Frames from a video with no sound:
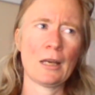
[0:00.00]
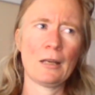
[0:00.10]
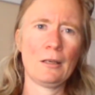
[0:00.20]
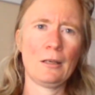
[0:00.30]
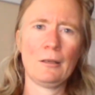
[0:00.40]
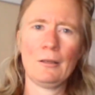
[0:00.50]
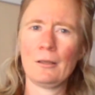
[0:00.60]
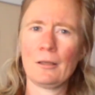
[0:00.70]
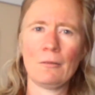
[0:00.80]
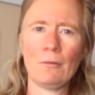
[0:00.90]

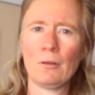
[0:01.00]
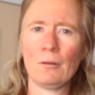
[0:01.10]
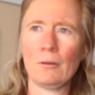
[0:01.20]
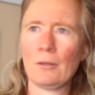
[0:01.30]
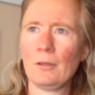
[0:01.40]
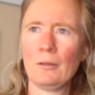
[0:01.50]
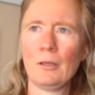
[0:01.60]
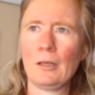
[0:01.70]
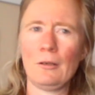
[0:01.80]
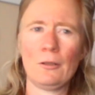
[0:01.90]
You've
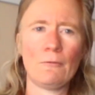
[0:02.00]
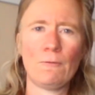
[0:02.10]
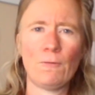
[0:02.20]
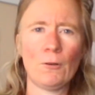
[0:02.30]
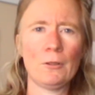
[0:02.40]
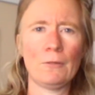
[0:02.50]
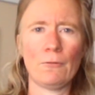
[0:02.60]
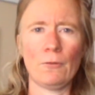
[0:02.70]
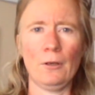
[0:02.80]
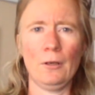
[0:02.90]
fallen
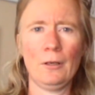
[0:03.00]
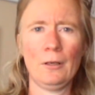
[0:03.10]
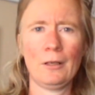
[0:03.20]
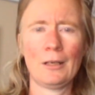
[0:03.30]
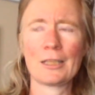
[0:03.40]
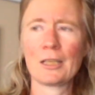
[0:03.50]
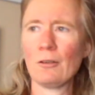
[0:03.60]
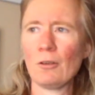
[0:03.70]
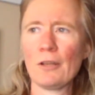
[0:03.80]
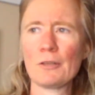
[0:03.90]
for it. I see
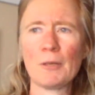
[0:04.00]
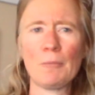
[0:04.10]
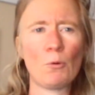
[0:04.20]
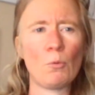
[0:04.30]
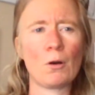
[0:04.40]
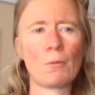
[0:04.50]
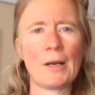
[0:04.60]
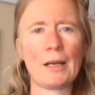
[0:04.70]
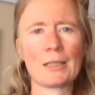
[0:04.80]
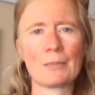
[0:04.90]
all those people walk
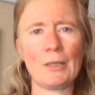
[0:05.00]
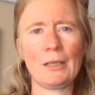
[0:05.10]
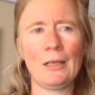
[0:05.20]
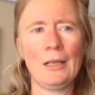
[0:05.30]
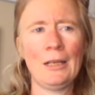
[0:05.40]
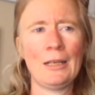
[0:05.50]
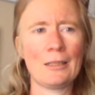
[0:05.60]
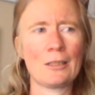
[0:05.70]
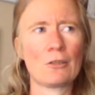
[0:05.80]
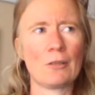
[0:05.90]
past me
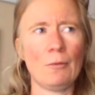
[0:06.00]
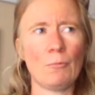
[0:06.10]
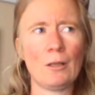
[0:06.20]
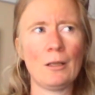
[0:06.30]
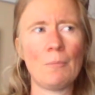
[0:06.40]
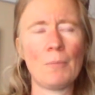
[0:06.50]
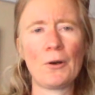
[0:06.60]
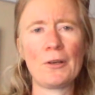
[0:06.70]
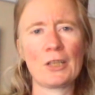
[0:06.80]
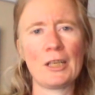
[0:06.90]
in the street while I'm
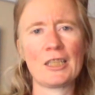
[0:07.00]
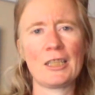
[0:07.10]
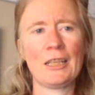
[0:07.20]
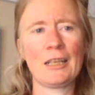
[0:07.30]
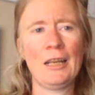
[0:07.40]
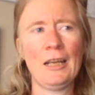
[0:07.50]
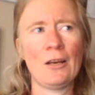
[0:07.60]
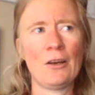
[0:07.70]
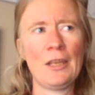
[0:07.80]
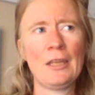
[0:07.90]
protesting
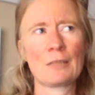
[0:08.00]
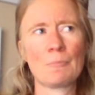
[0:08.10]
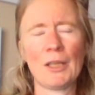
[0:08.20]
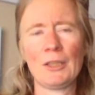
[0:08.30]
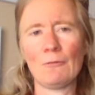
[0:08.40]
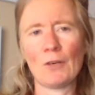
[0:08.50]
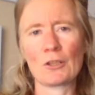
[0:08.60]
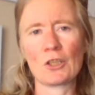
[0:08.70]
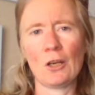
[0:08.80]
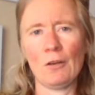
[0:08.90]
on this month of
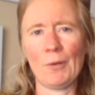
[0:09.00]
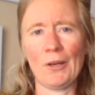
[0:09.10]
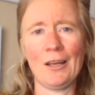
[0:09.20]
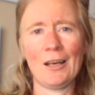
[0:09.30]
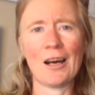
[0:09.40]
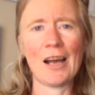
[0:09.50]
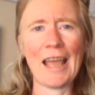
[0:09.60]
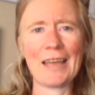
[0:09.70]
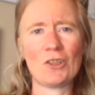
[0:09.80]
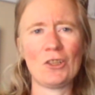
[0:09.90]
October,
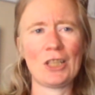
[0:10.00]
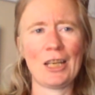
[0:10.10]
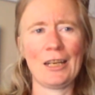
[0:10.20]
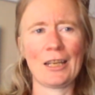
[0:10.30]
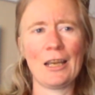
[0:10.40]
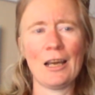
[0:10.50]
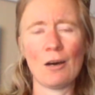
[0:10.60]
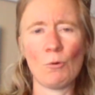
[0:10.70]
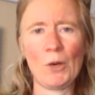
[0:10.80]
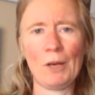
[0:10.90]
Iatrogenic
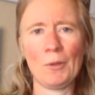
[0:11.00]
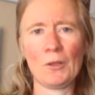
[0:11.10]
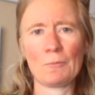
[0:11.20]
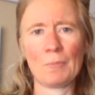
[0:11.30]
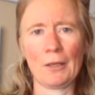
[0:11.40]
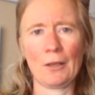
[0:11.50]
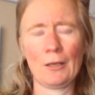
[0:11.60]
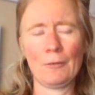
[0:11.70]
Awareness Month.